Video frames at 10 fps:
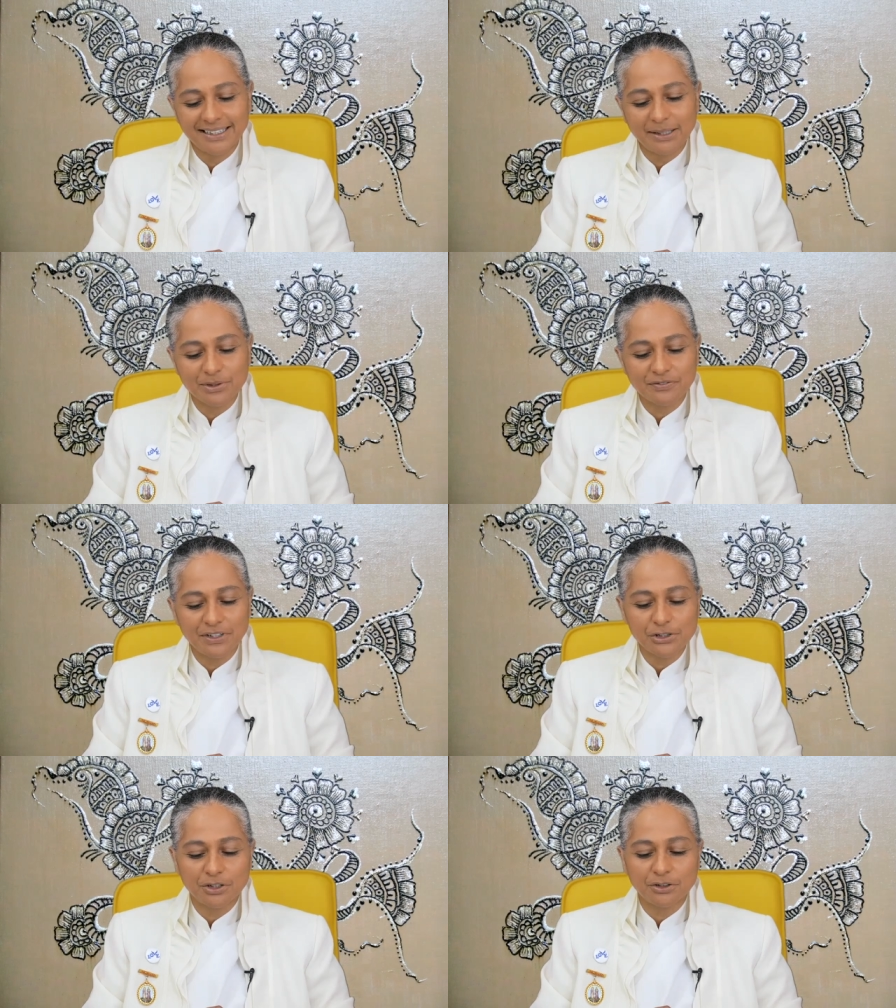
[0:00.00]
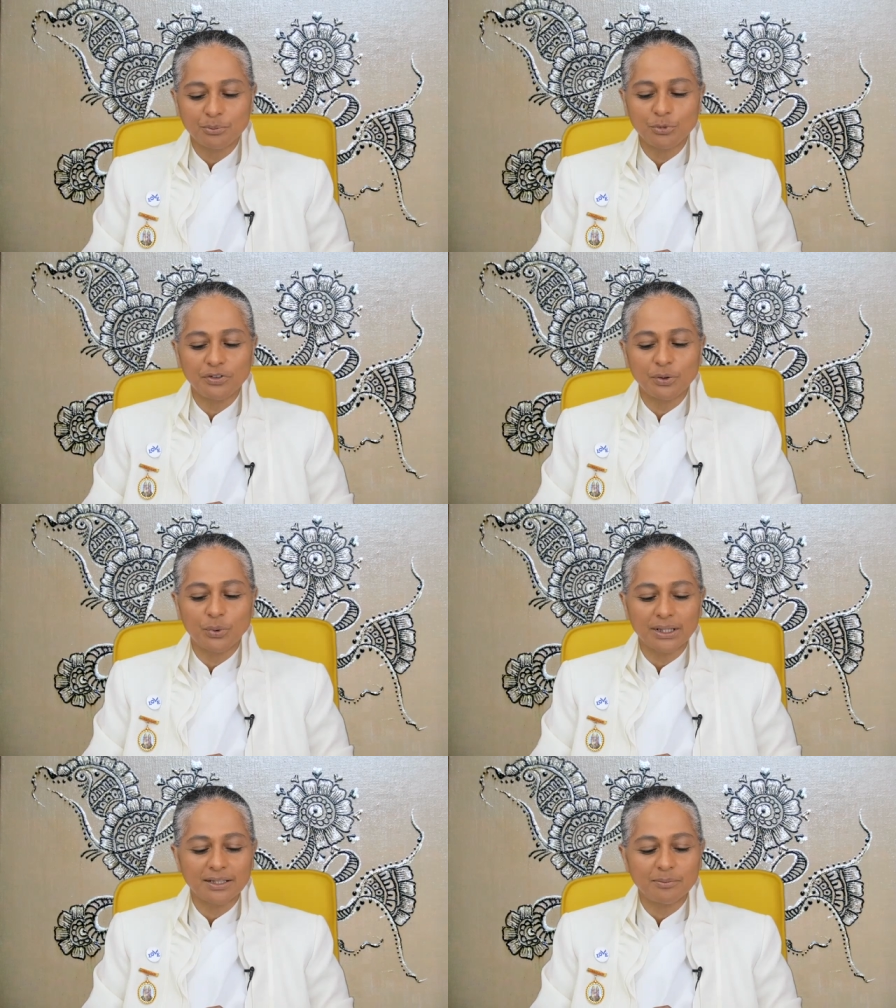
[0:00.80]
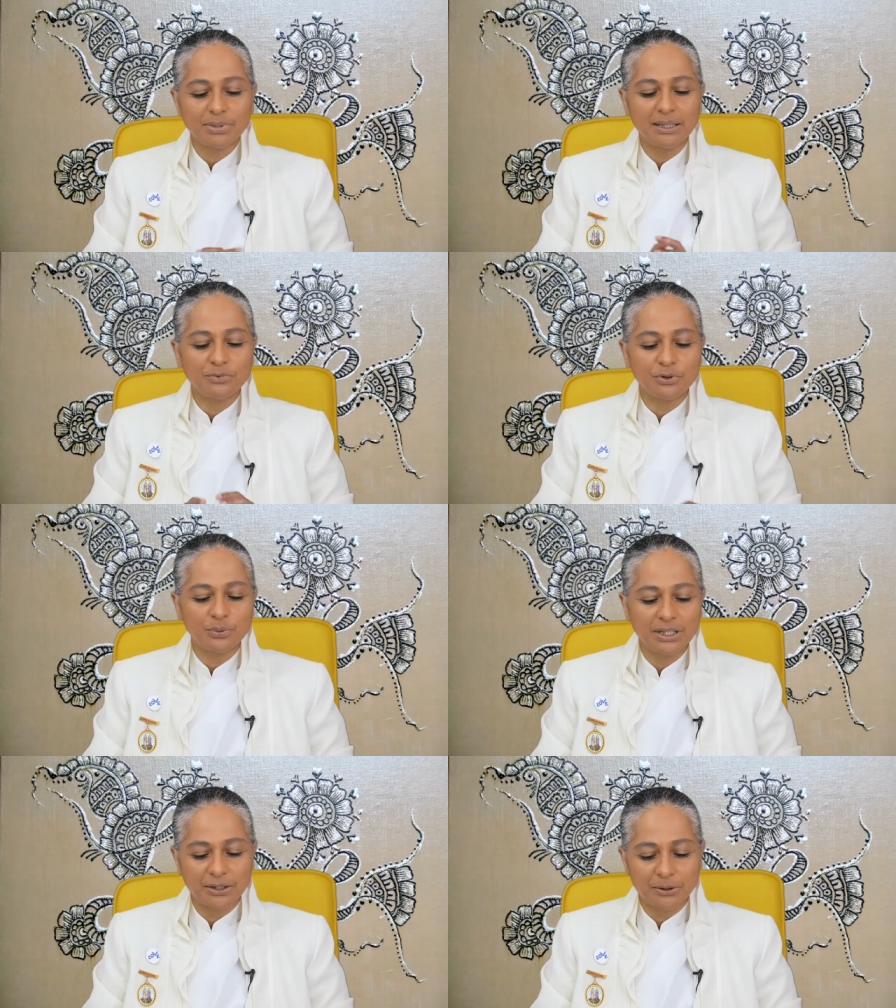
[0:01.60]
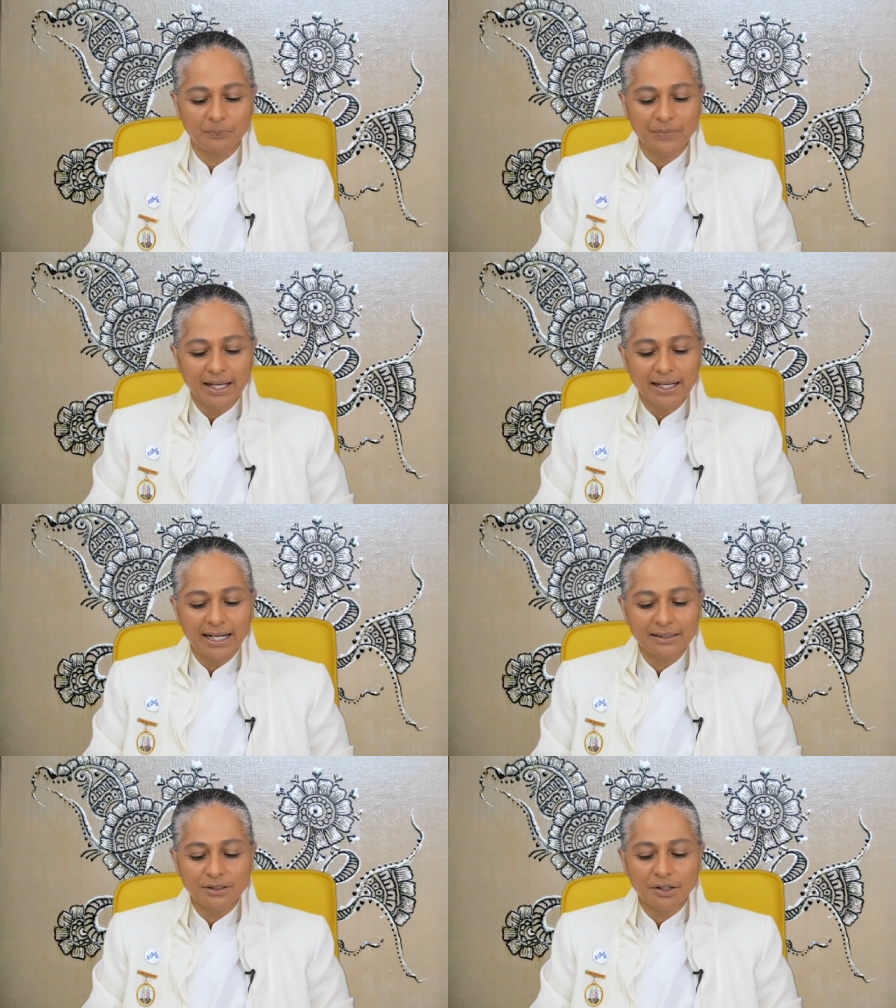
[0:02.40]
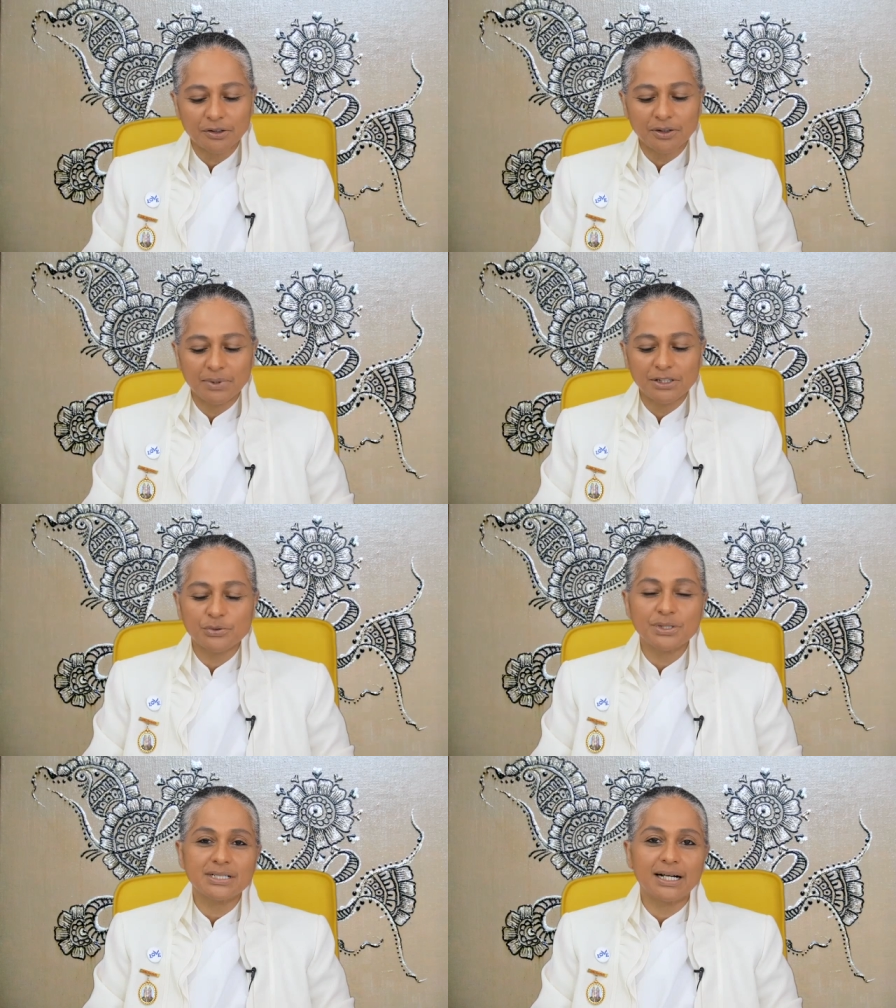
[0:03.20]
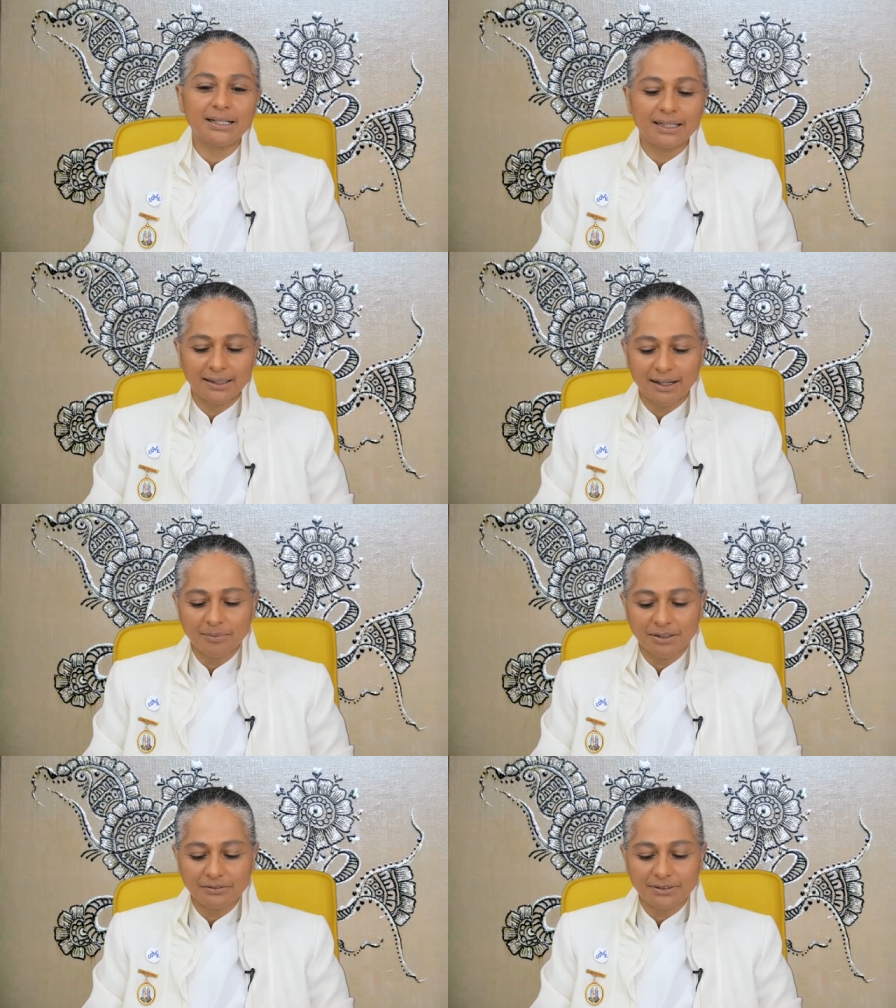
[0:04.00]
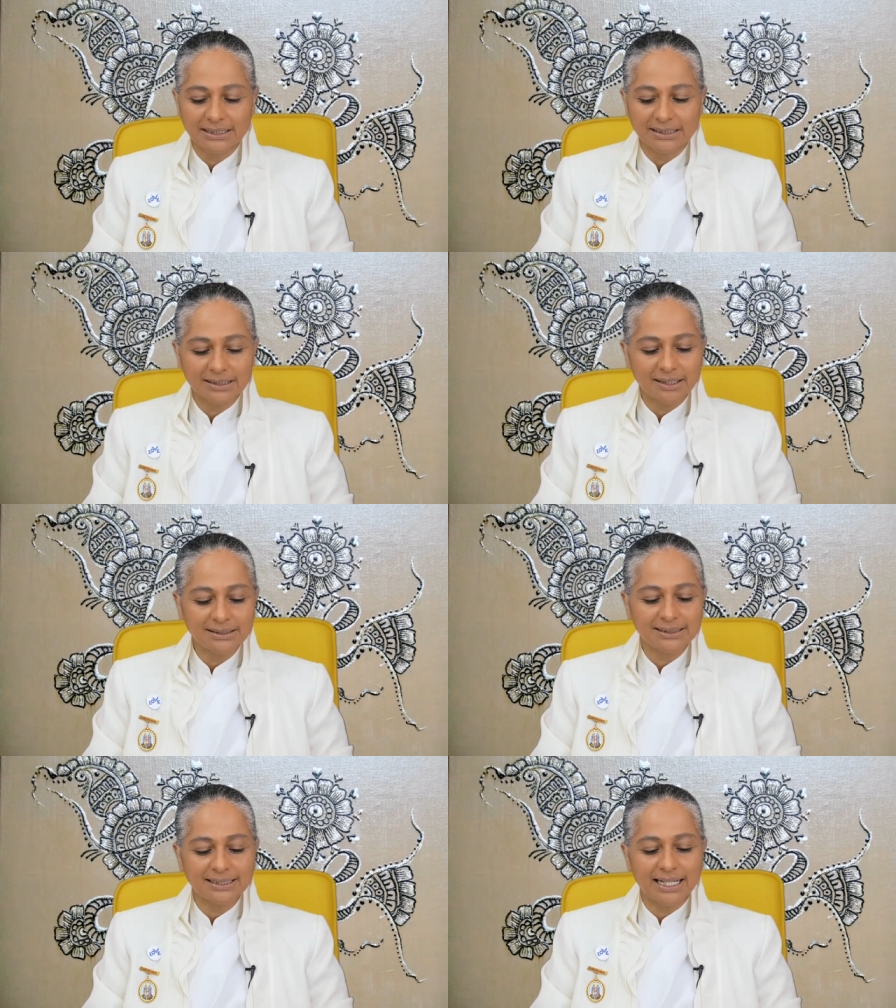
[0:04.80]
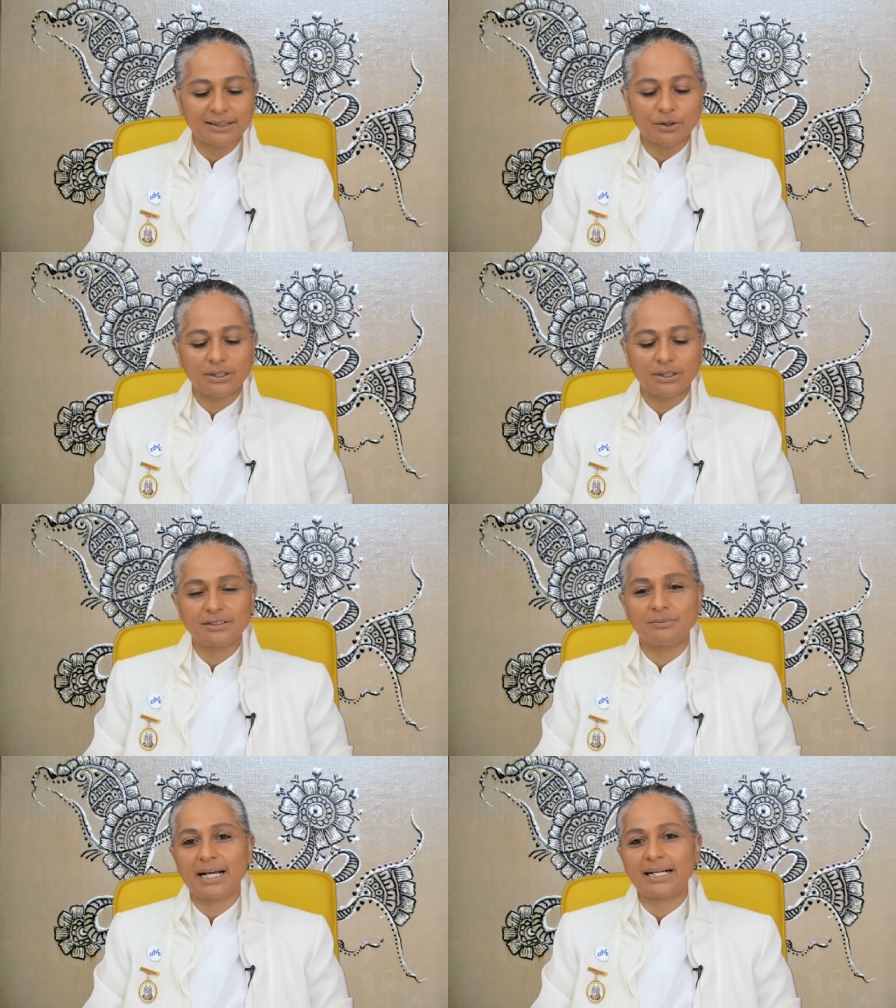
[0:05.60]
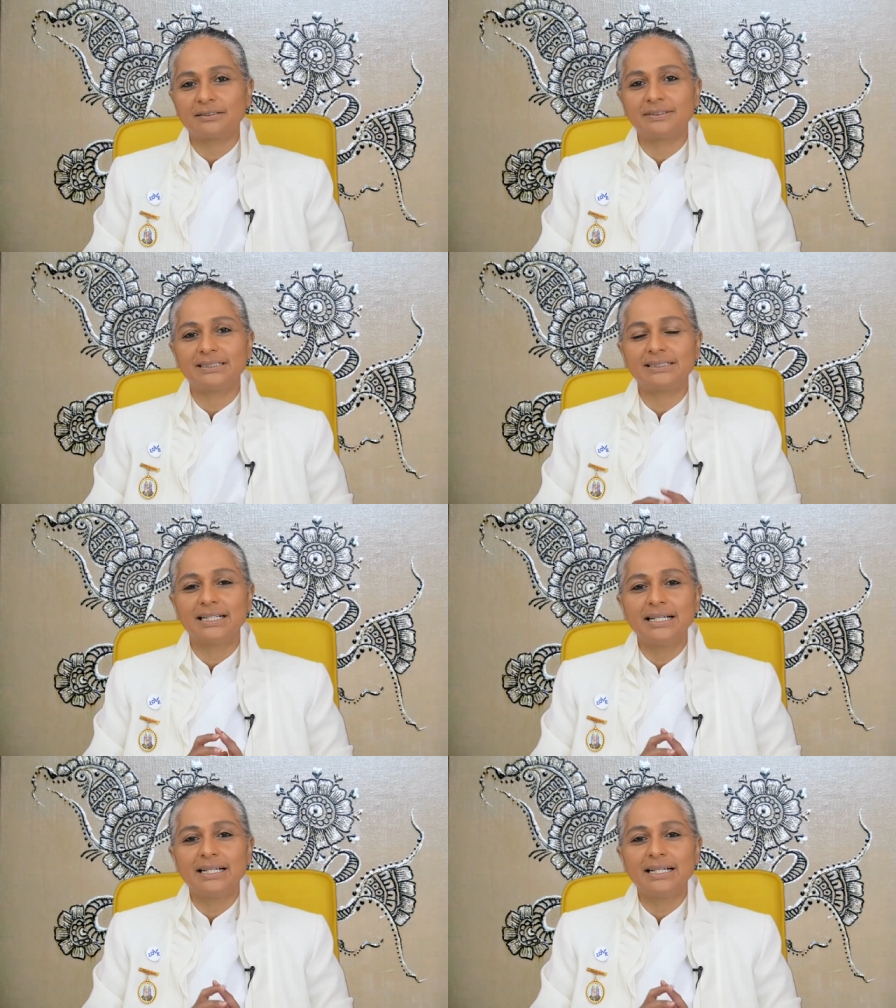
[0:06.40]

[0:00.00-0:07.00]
He was featured in the movie What the Bleep Do We Know! And the documentaries Dalai Lama Renaissance and The Quantum Activists.